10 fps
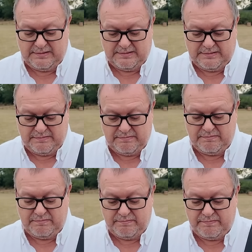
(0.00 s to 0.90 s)
I didn't
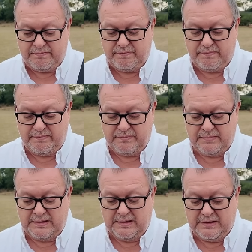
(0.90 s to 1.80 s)
hear you clearly.
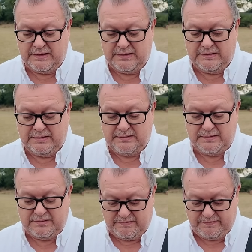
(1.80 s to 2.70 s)
Please repeat your
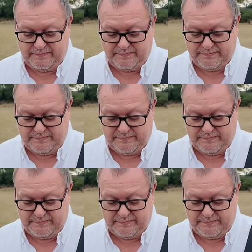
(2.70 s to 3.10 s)
command.